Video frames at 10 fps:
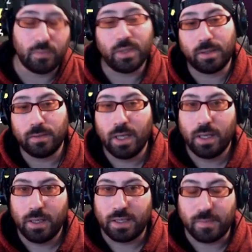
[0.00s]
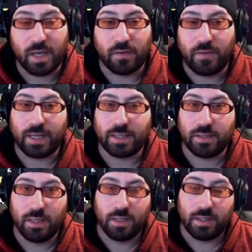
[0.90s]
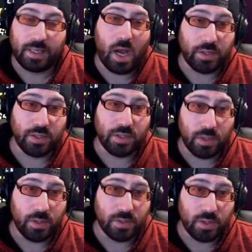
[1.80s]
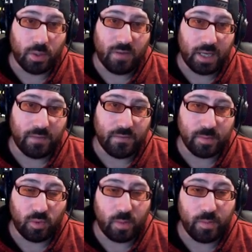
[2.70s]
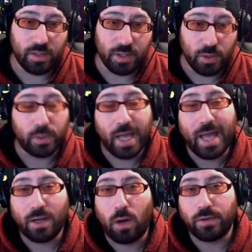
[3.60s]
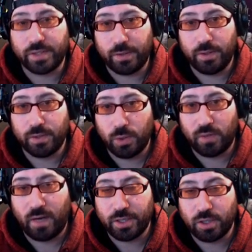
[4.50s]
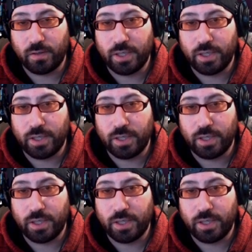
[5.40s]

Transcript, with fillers: Well, as a matter of fact, the characters you use to unlock Invisible Woman, you can also use to unlock Shuri.